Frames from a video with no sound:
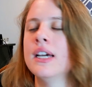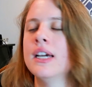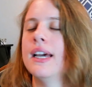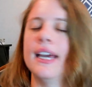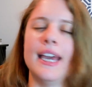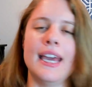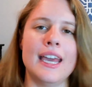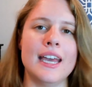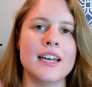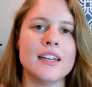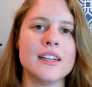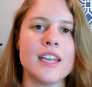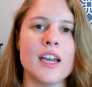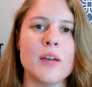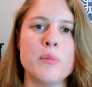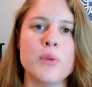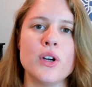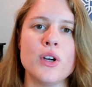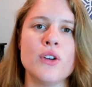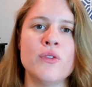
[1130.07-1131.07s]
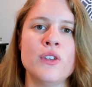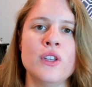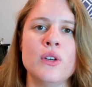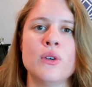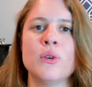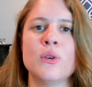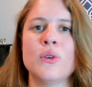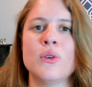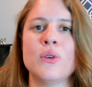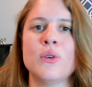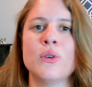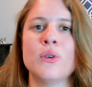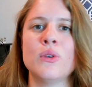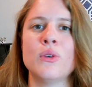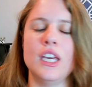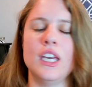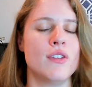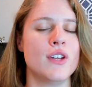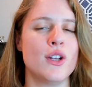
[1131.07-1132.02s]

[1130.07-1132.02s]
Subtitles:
and get more views, even